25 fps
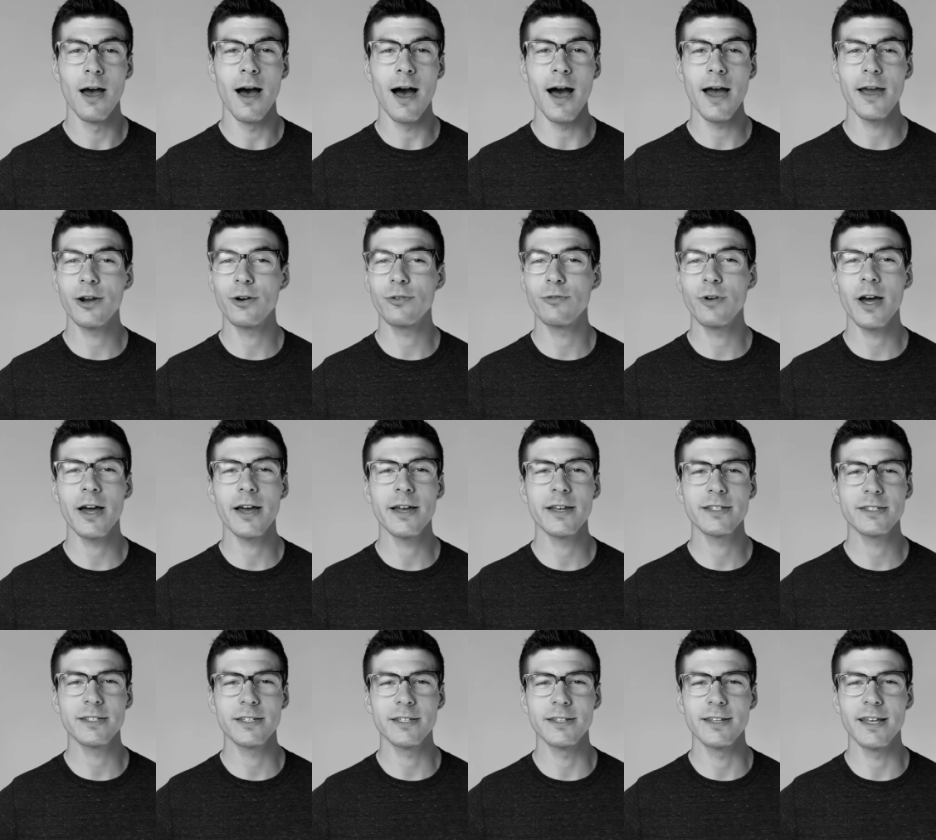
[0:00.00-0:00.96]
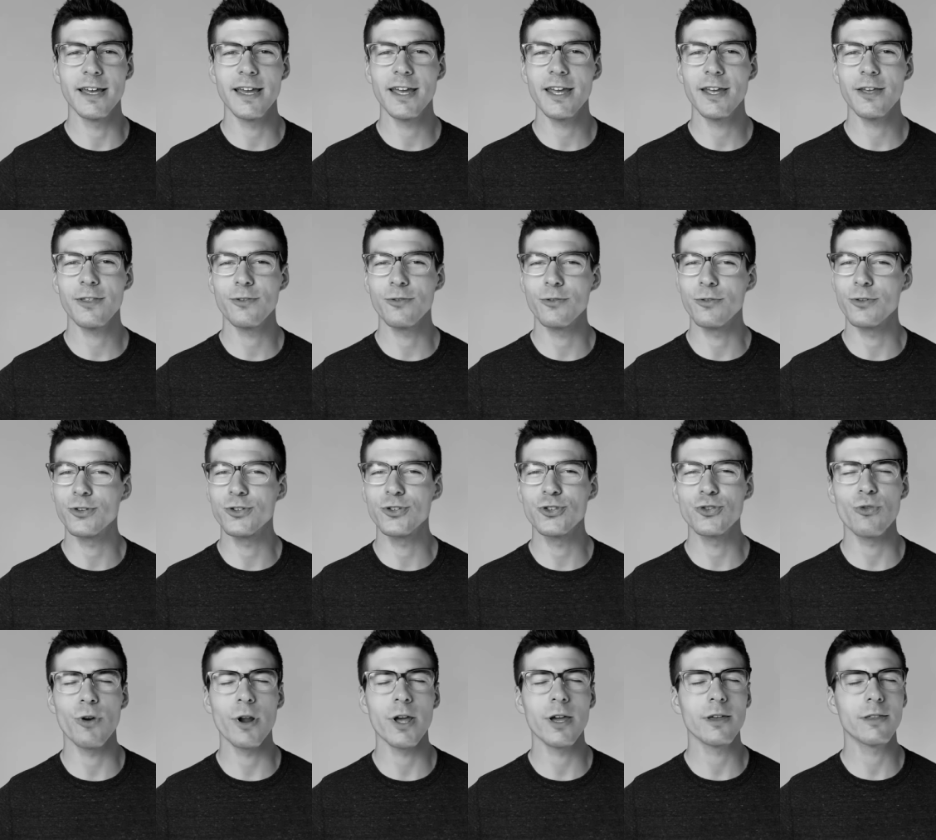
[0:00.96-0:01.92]
I arise today through the
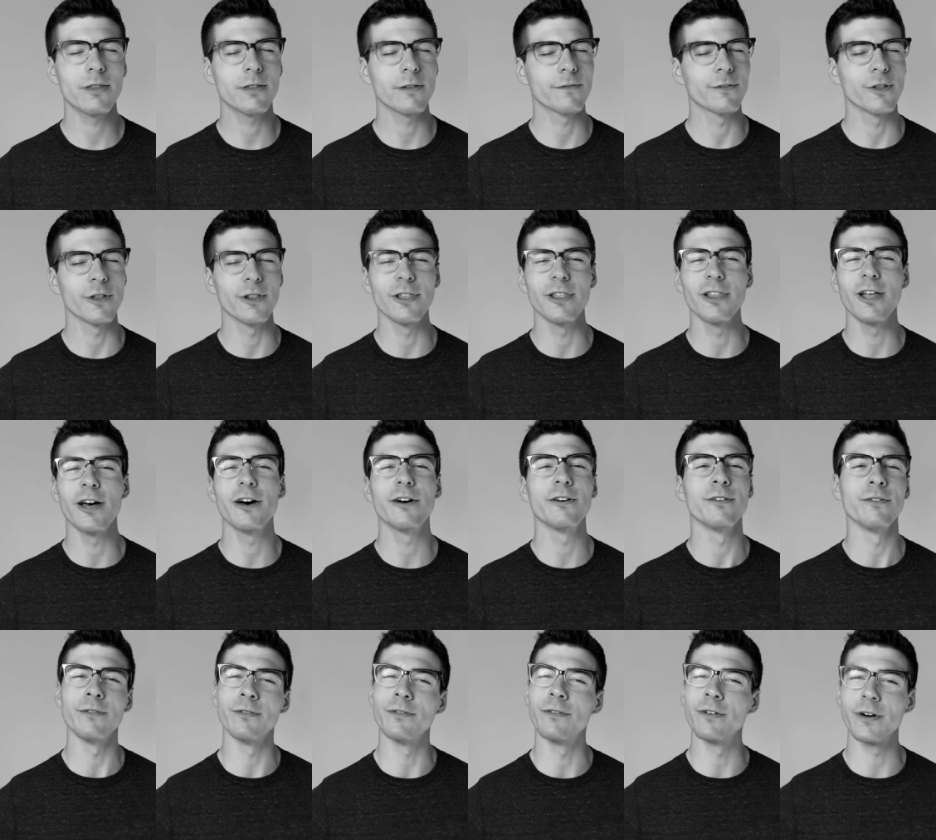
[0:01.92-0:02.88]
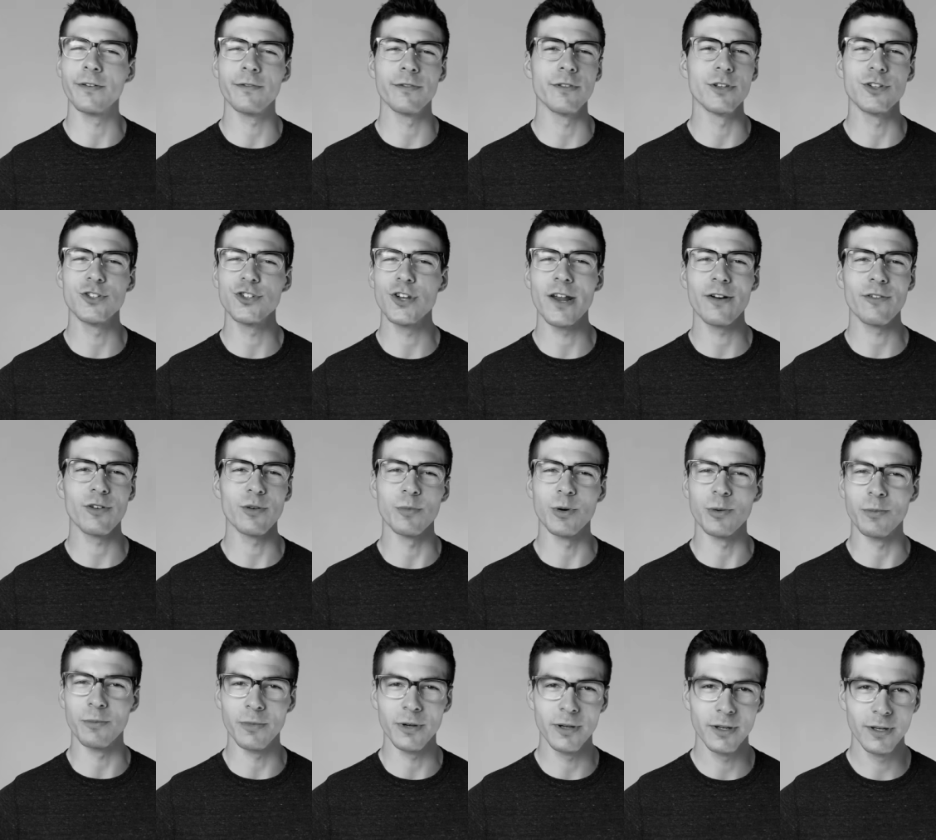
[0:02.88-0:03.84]
strength of the love of the
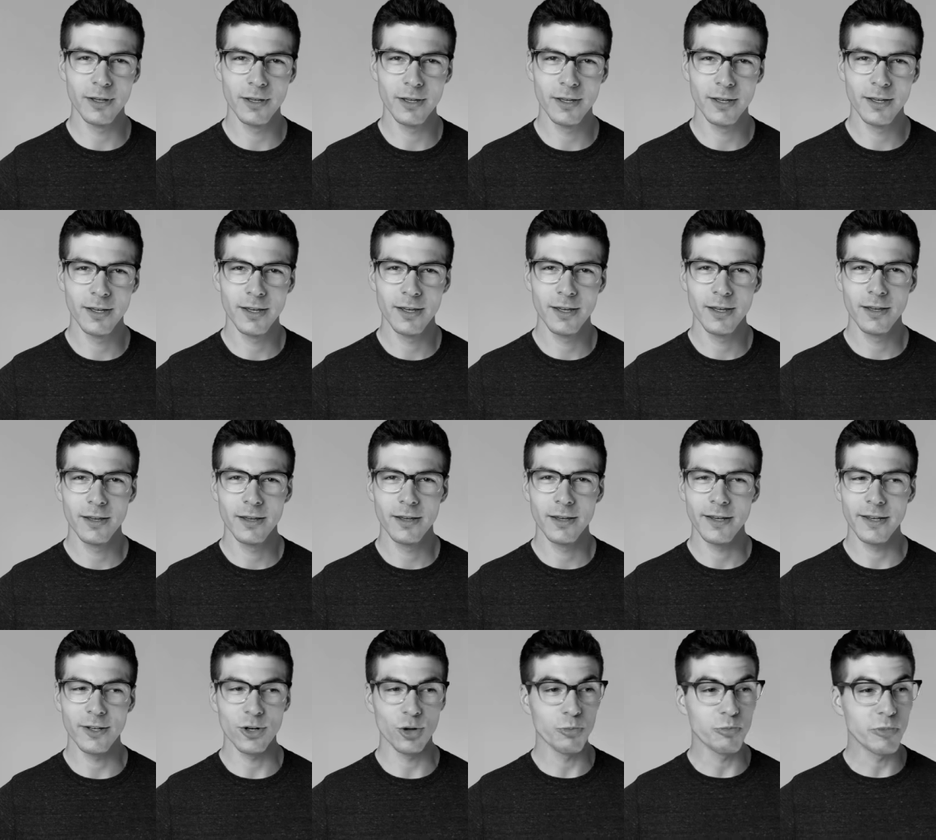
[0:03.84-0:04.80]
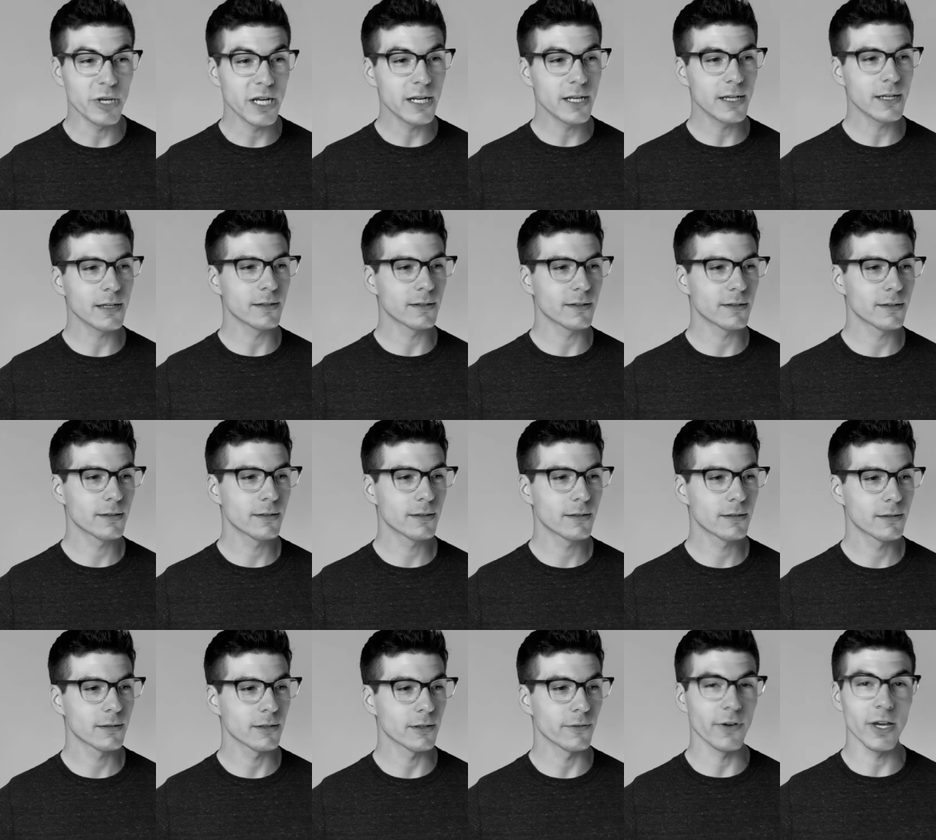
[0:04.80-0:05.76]
cherubim, in
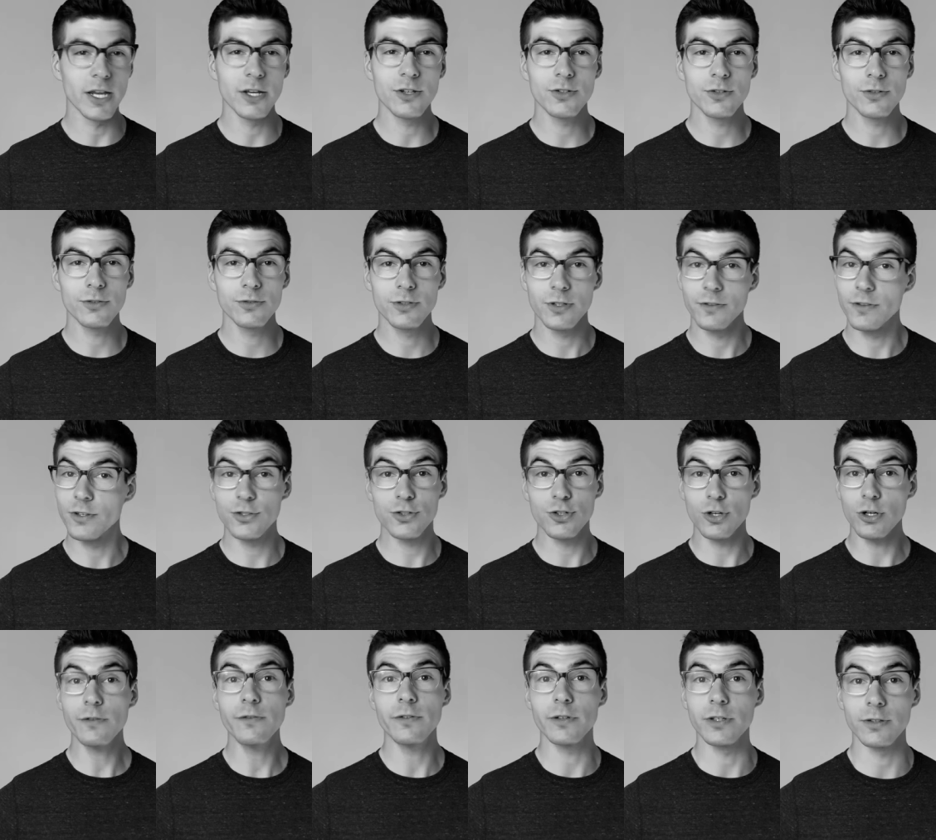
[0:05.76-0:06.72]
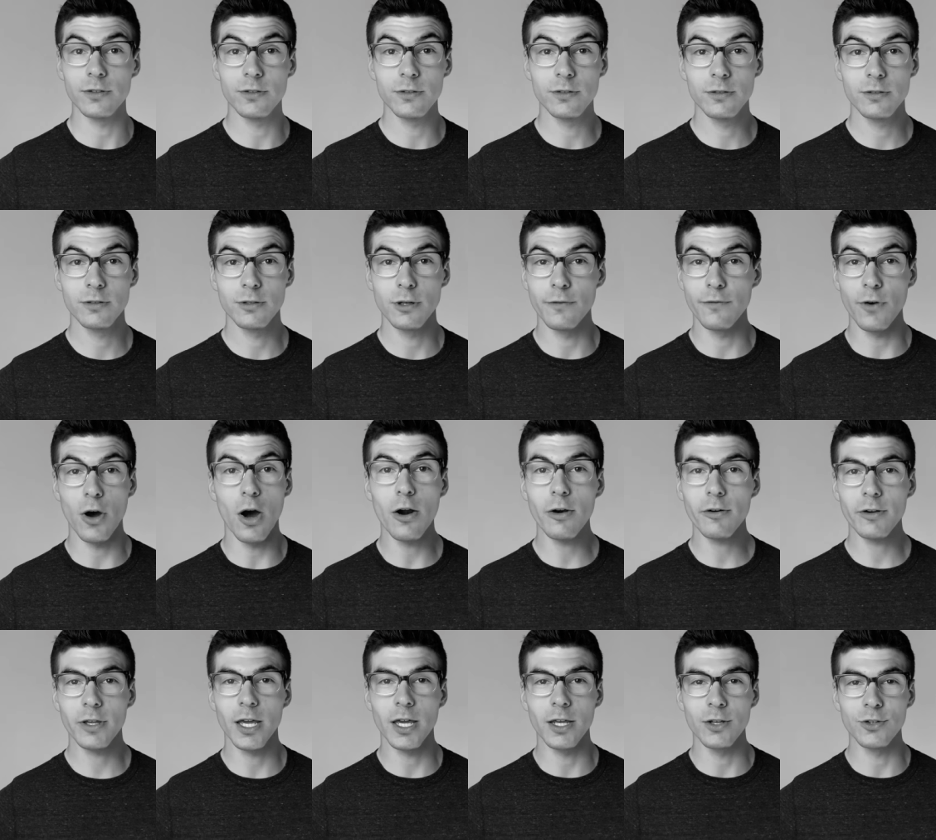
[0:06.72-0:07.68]
obedience of angels, in the service of
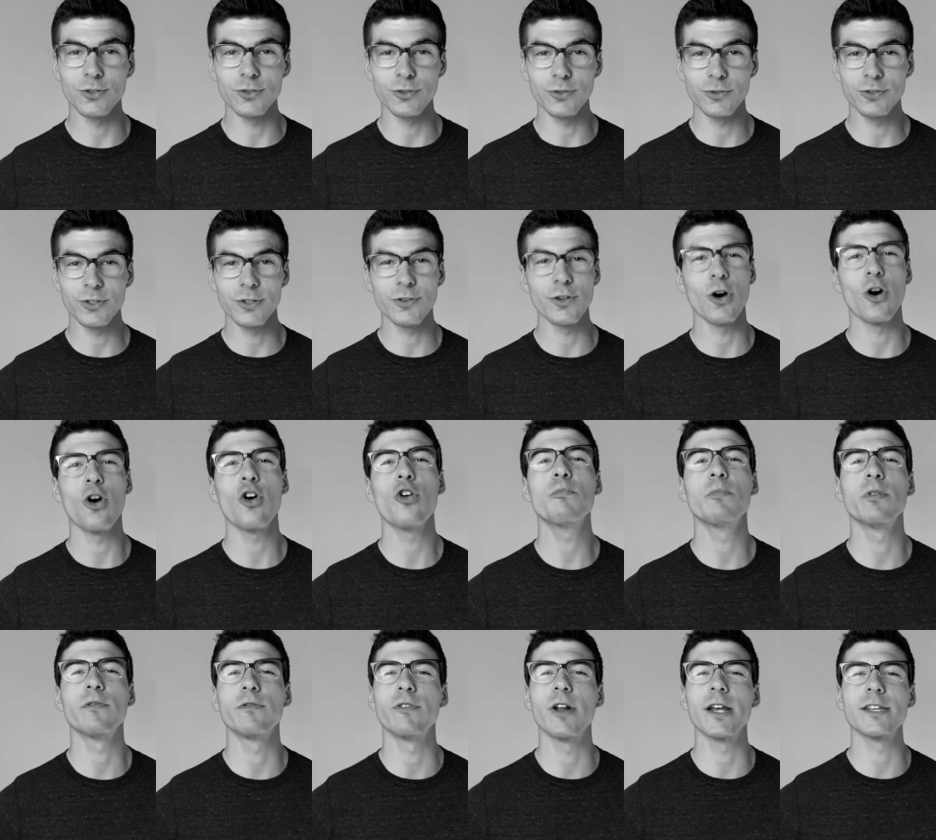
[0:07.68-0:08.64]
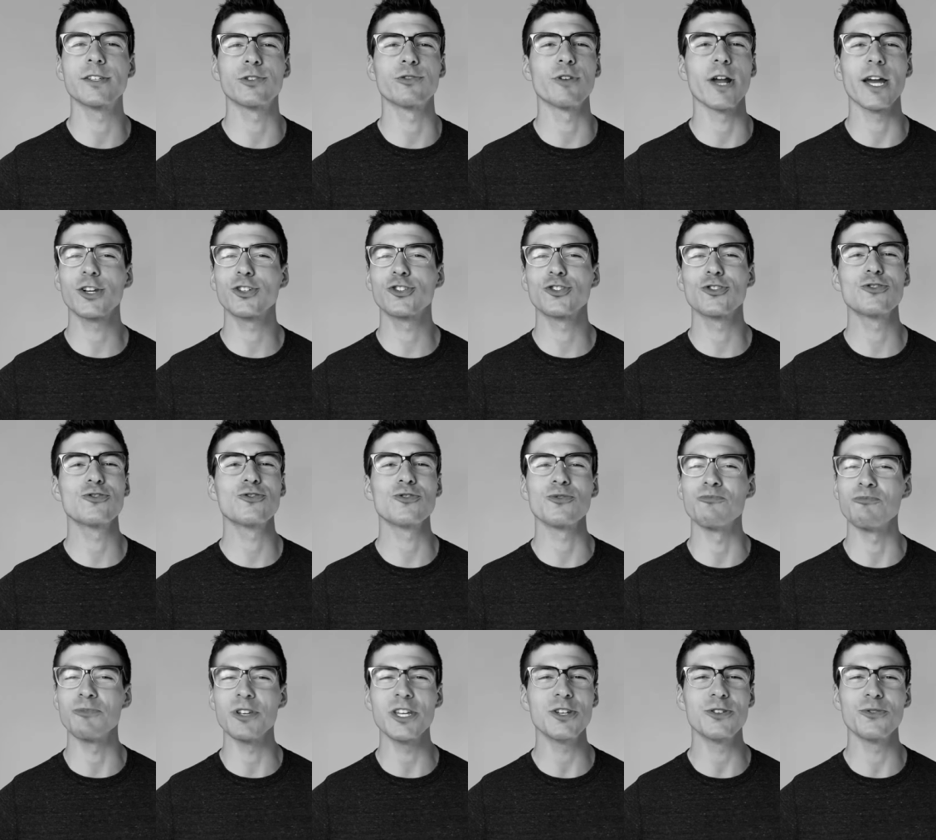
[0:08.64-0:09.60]
archangels, in the hope of resurrection
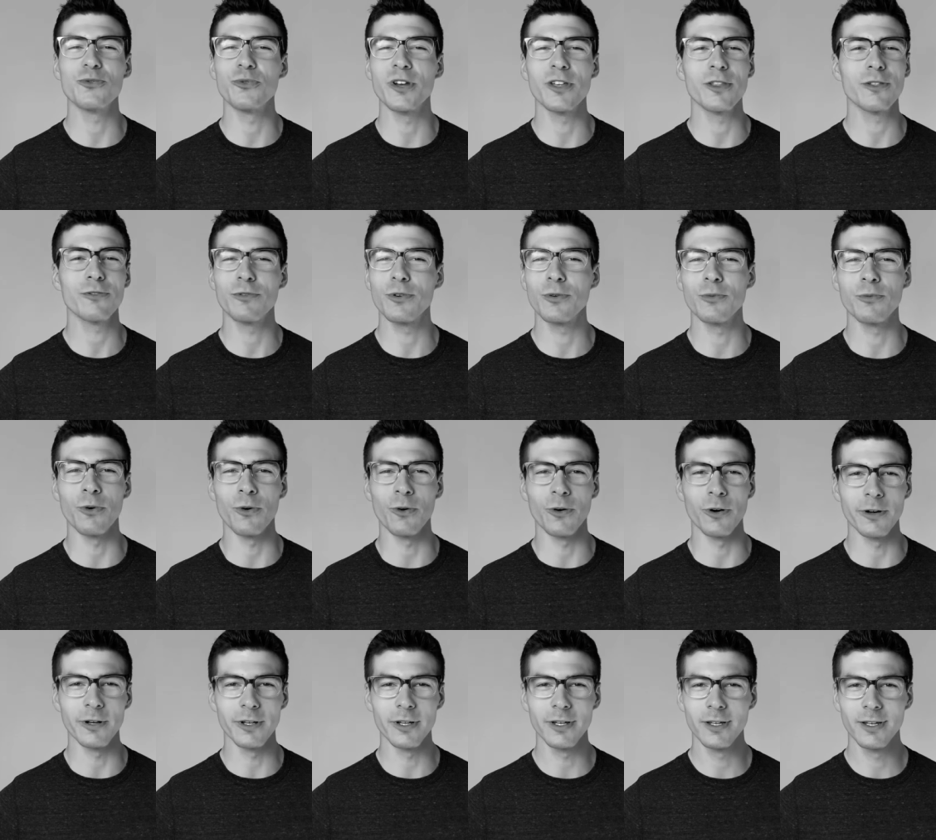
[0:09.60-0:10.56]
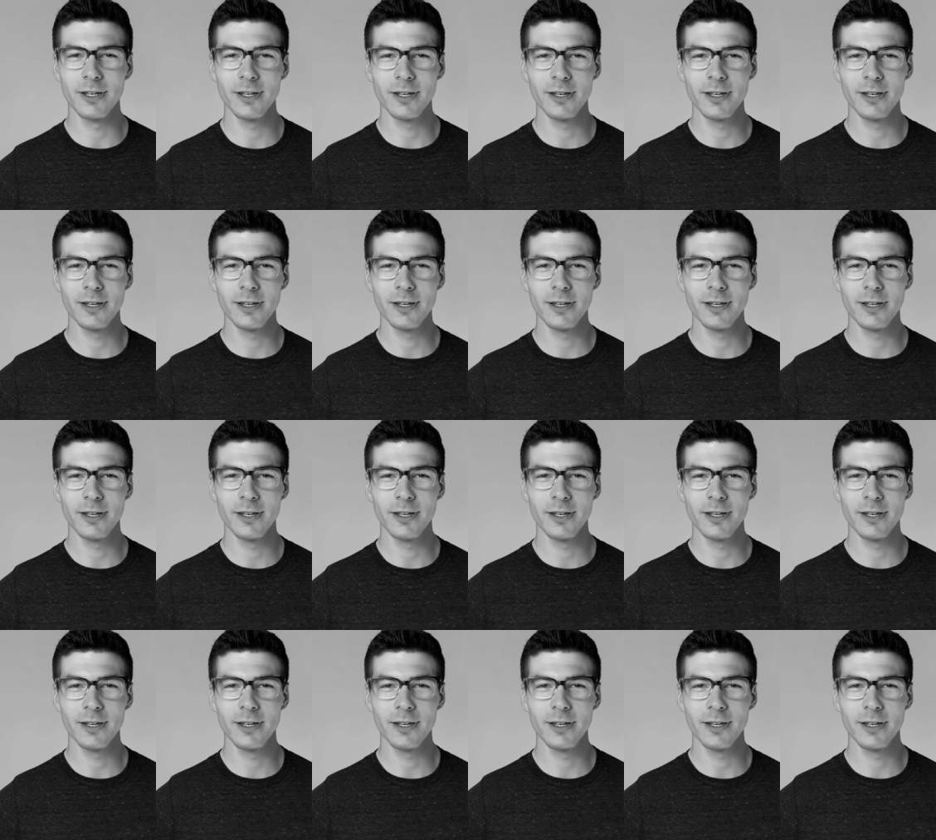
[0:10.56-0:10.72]
to meet with reward,